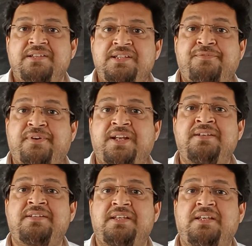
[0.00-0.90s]

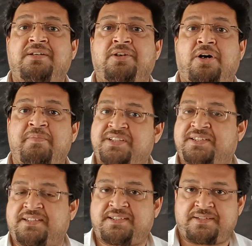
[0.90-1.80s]
different
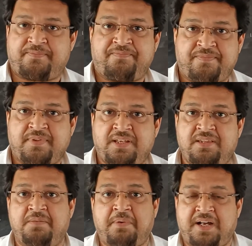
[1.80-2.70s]
economists
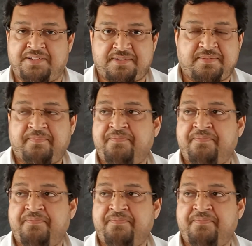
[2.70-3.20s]
in the past.